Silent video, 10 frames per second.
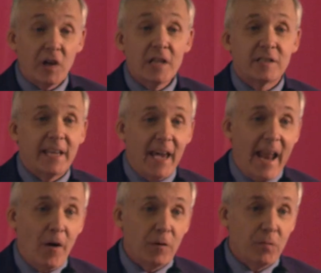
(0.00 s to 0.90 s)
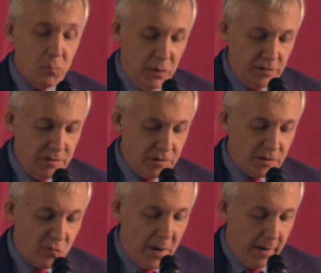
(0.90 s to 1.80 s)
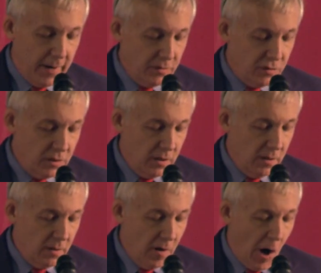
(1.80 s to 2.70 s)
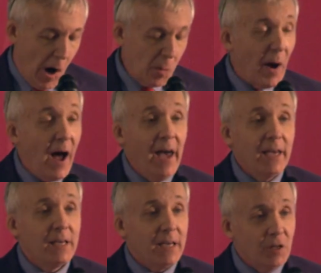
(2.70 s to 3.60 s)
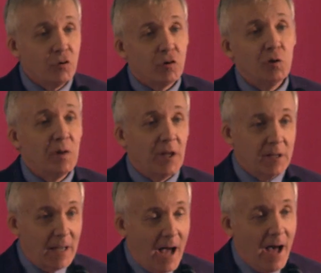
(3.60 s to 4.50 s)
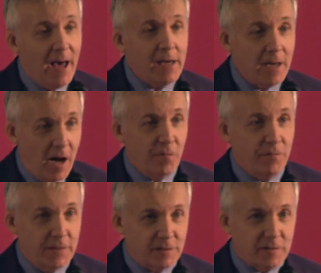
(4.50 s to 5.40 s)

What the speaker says: just get out of the business of marriage are buying into the lie of the